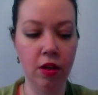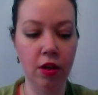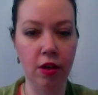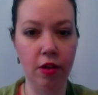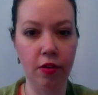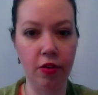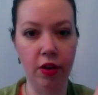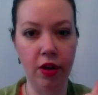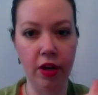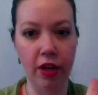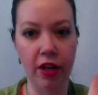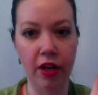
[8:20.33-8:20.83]

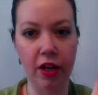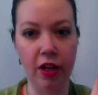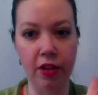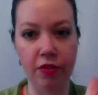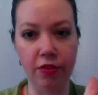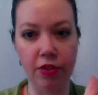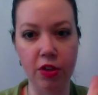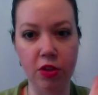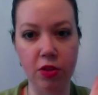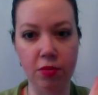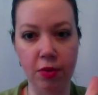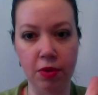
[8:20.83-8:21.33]
And then I kind
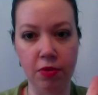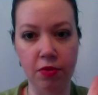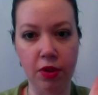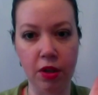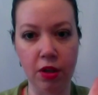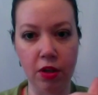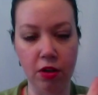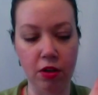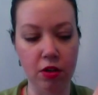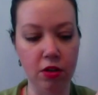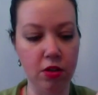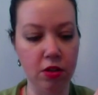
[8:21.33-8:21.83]
of use my
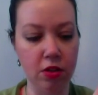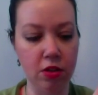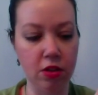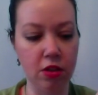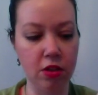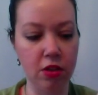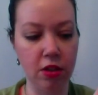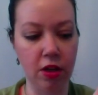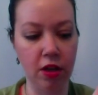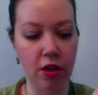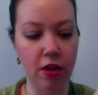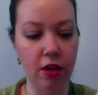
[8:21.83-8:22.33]
fingers and
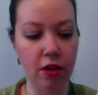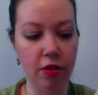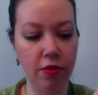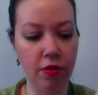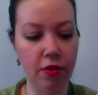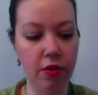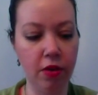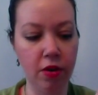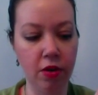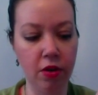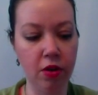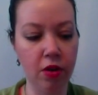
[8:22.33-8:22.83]
just kind of
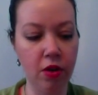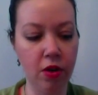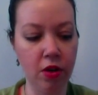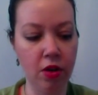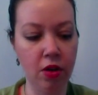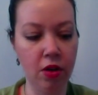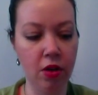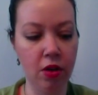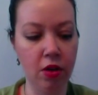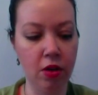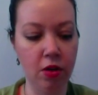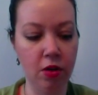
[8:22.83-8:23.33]

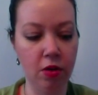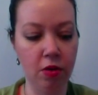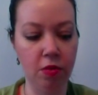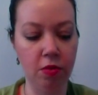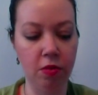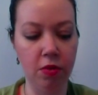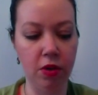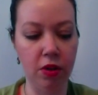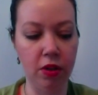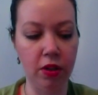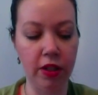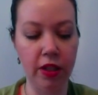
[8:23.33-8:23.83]

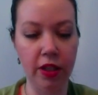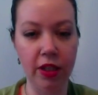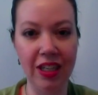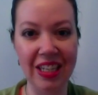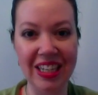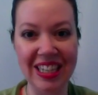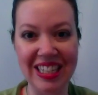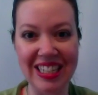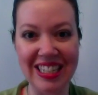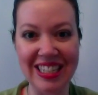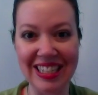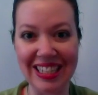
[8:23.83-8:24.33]
really
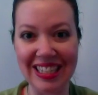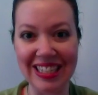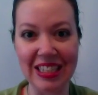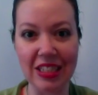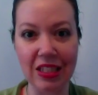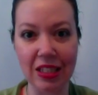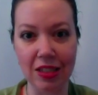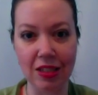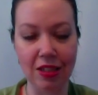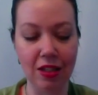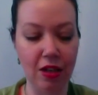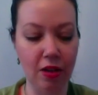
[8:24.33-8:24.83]
condense
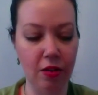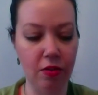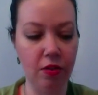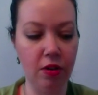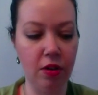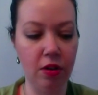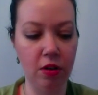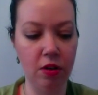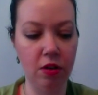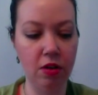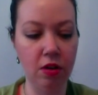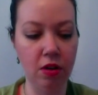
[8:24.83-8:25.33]
it down
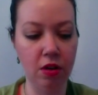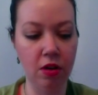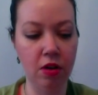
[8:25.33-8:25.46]
there